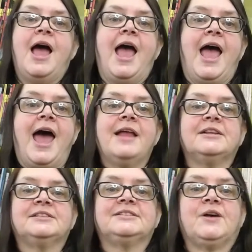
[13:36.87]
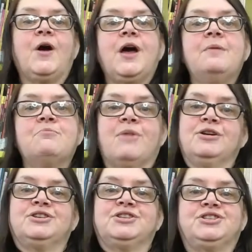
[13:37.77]
Hats on
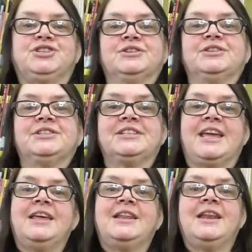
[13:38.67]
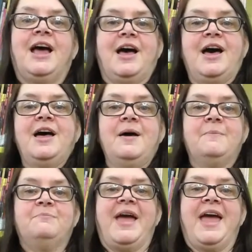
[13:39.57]
marchers in a
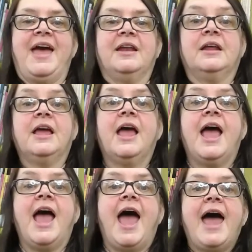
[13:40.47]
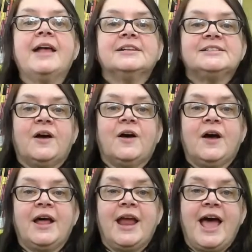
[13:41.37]
band. Hats
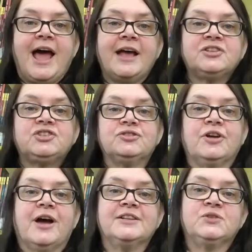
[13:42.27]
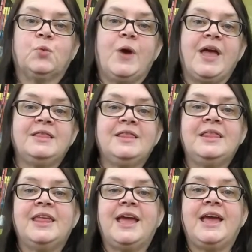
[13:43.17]
on astronauts when
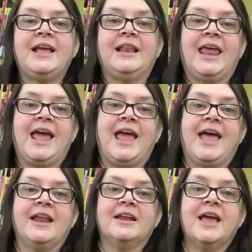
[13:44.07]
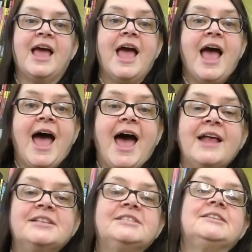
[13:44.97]
they land.
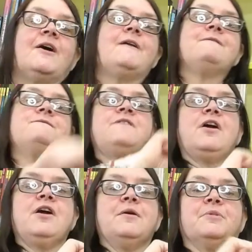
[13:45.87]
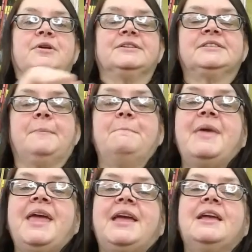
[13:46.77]
Hats on farmers
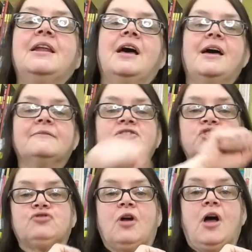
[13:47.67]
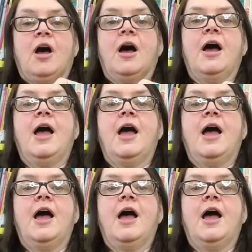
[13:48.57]
made of straw.